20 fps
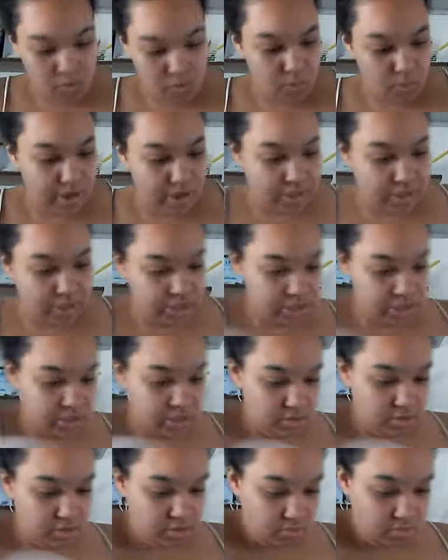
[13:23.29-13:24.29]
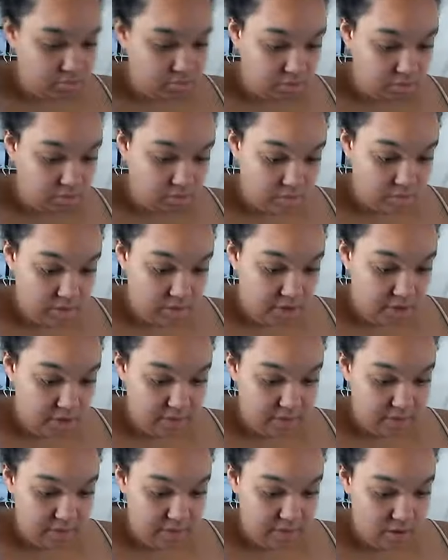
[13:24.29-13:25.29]
watching. I don't
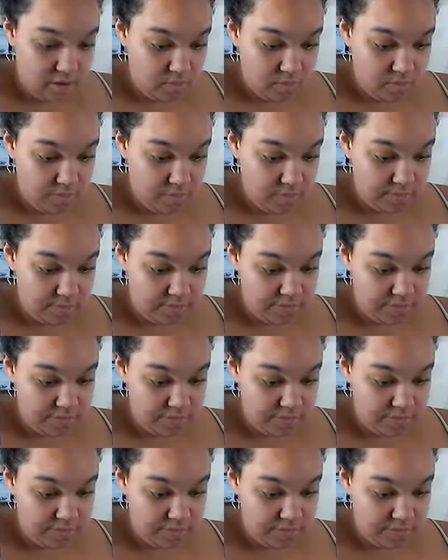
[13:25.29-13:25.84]
even know what.